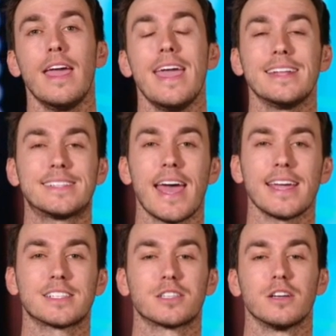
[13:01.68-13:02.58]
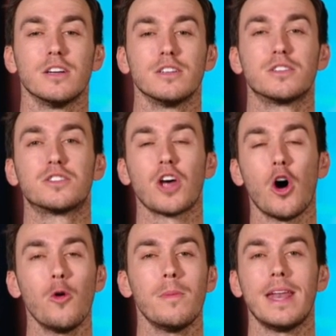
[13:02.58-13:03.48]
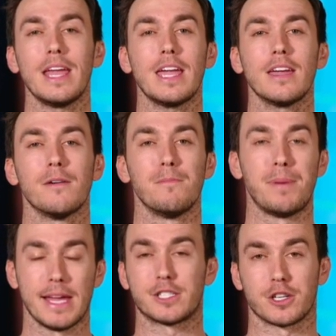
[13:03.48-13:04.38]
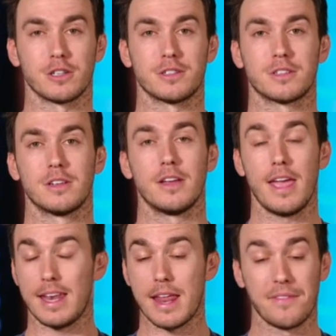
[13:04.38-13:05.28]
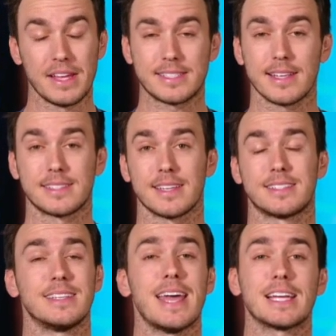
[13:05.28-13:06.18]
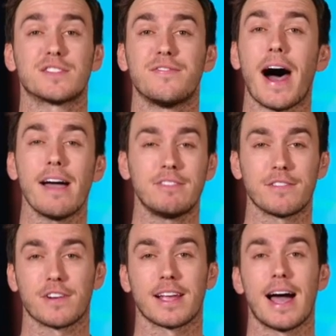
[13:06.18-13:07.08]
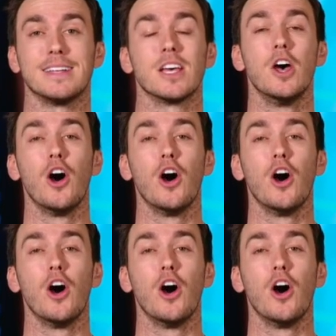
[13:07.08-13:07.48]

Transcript: It takes so many pitchers, and in this instance, it takes five different guys,